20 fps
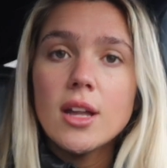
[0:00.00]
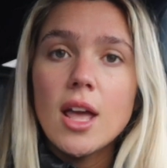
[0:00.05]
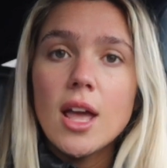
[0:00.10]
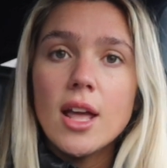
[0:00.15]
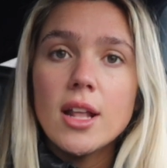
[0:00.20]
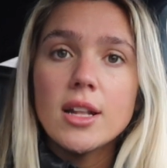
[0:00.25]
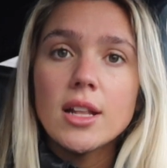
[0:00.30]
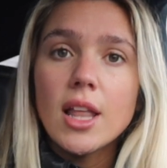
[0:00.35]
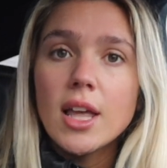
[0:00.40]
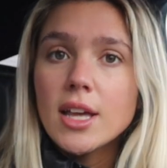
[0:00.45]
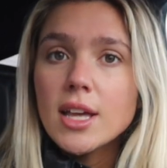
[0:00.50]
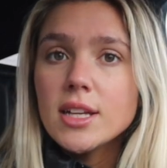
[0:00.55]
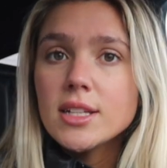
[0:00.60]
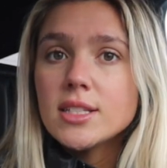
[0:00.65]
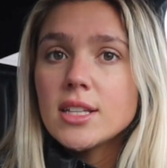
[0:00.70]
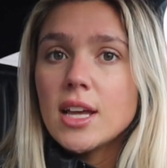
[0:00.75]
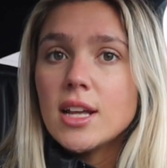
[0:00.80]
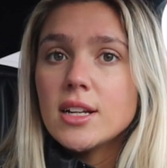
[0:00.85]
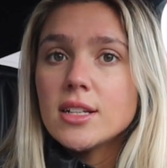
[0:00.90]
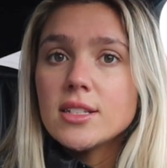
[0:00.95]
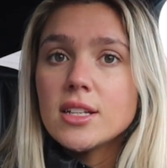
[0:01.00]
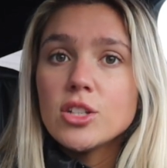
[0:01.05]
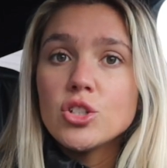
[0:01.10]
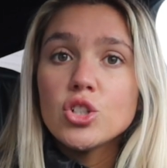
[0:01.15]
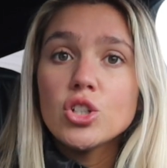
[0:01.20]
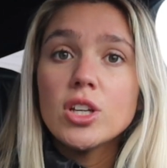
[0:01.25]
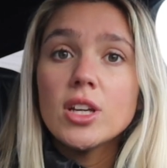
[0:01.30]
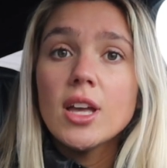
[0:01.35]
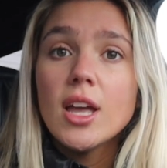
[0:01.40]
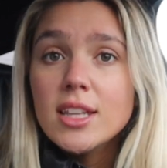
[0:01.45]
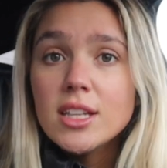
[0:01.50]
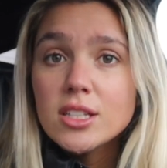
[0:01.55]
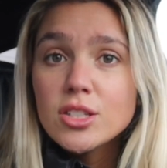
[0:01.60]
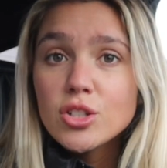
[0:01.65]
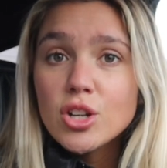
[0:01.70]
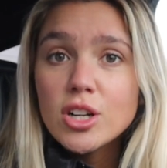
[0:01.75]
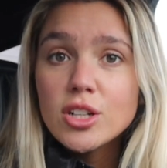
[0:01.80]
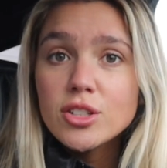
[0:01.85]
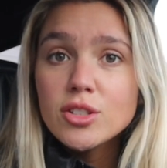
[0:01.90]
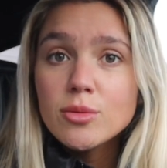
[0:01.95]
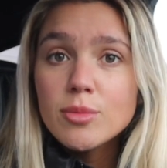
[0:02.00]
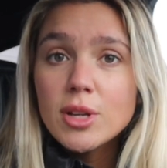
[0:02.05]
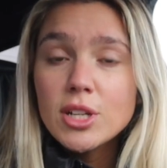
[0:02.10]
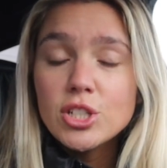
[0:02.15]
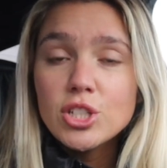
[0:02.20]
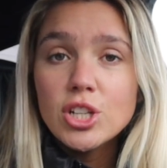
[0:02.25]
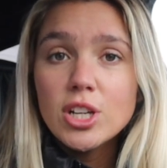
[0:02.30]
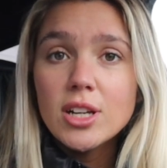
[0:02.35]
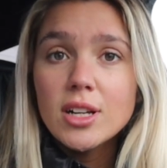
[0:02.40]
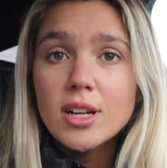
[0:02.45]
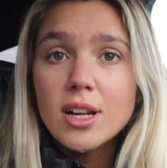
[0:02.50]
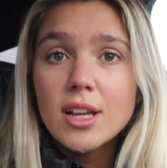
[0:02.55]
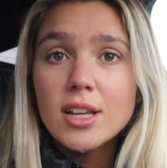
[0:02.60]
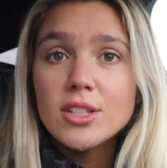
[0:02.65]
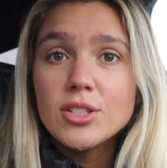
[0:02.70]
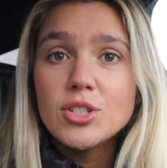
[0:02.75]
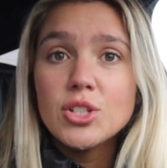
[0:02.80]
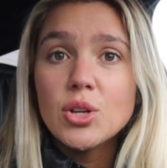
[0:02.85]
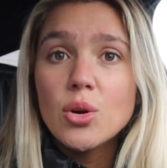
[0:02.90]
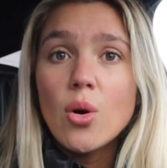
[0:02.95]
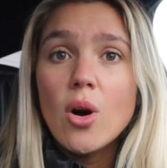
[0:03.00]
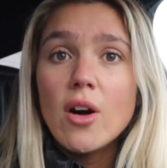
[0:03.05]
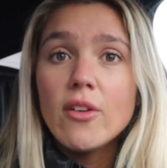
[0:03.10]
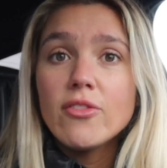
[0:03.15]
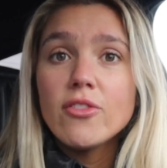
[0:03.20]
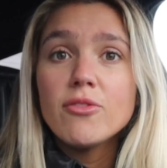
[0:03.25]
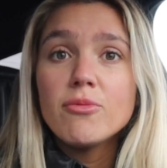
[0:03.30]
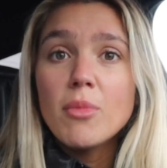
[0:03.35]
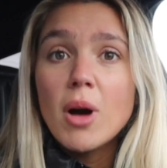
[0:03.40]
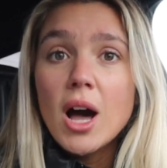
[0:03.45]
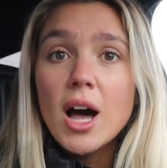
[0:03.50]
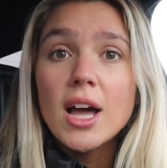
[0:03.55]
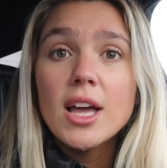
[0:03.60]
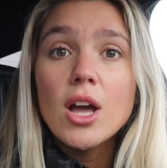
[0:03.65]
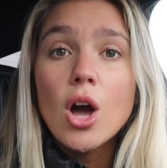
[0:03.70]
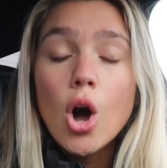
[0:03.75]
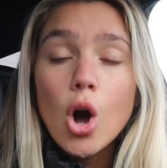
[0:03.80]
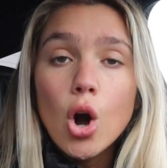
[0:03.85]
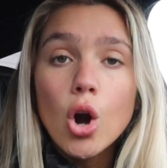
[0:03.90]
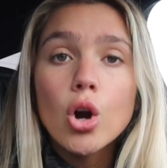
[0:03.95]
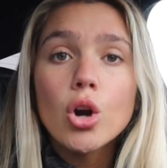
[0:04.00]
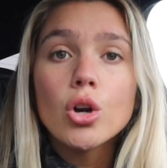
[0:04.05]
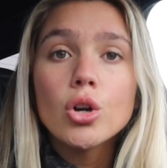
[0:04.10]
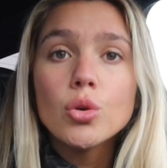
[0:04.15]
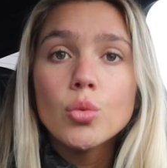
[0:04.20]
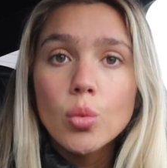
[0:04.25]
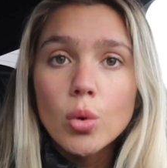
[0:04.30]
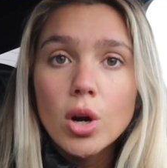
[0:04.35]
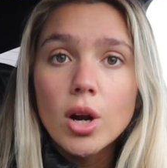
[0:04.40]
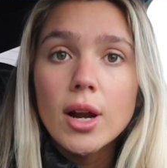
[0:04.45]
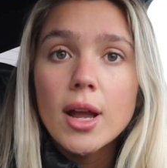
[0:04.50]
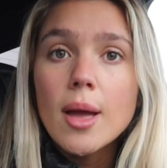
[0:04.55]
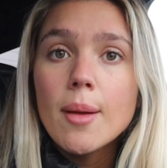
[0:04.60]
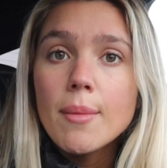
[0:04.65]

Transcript: And like I said, essentially, this transformation is due off of my hard work